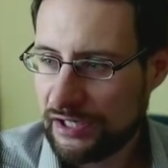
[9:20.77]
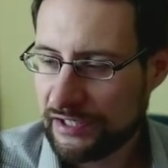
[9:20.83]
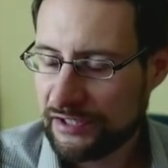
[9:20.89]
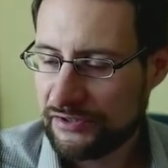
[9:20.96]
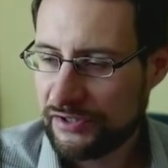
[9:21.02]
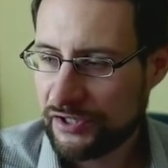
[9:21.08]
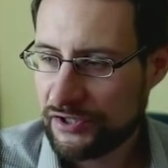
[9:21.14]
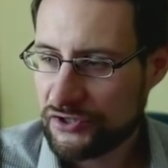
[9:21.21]

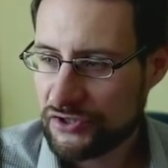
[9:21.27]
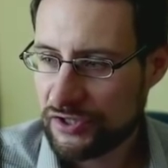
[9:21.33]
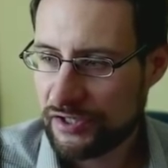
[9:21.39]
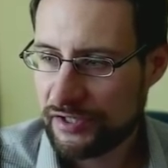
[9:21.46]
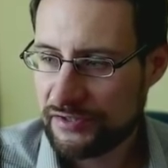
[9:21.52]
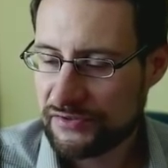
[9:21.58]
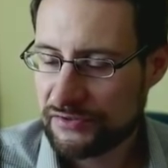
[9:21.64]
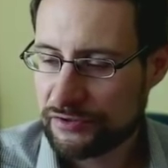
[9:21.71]

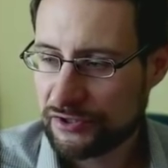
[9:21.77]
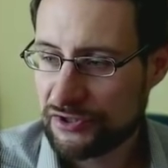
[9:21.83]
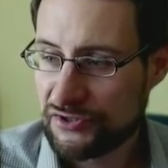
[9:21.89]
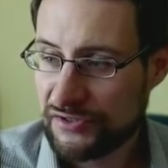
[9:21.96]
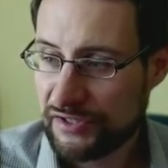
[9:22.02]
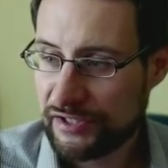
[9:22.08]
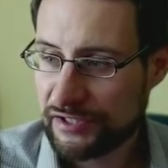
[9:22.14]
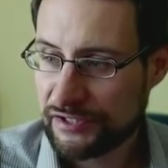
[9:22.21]
architecture,
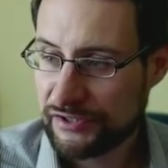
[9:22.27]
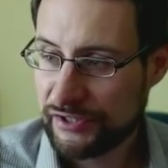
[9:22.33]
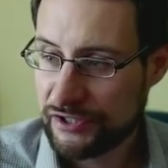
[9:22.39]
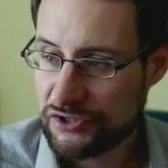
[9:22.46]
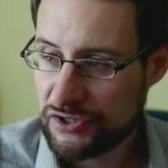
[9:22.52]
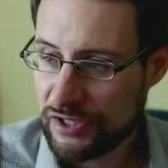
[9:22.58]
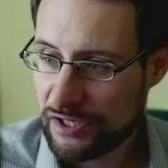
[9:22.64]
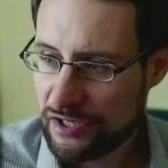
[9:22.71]
instructions and
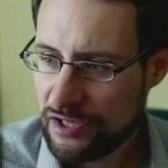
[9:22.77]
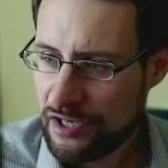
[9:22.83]
architecture